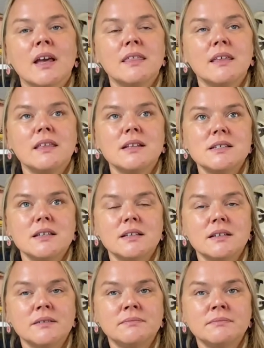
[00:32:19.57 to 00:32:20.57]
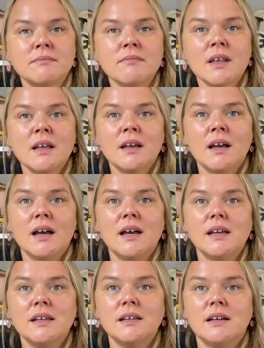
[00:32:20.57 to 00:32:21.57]
think that's it.
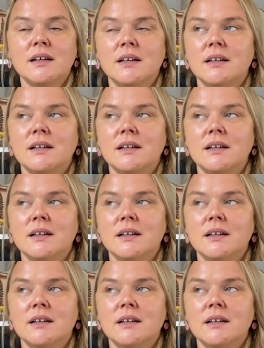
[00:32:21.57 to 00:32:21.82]
I